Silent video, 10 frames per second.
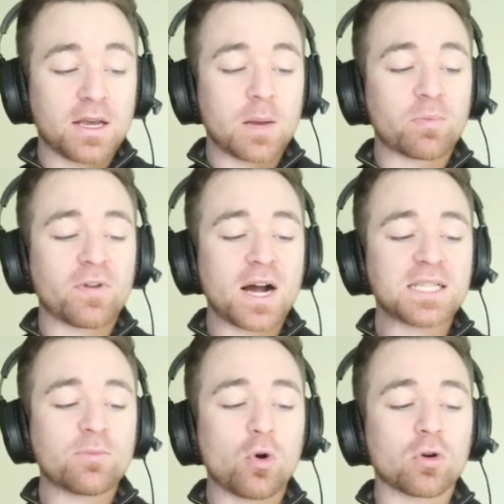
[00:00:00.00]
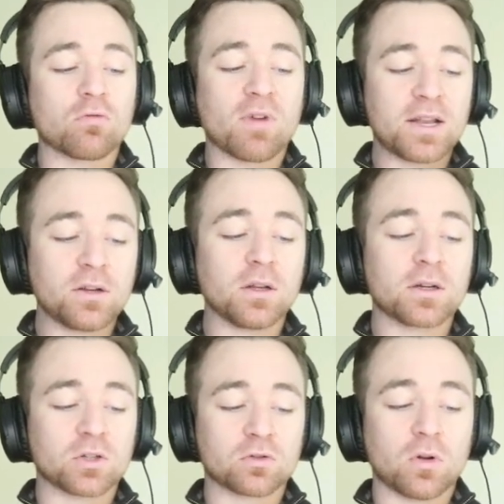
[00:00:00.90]
It provides more granular
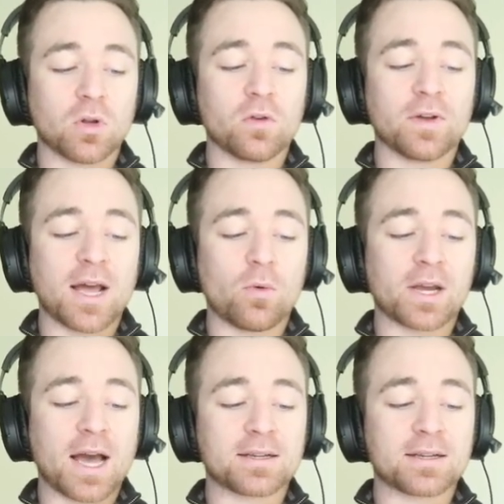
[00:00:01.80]
control over network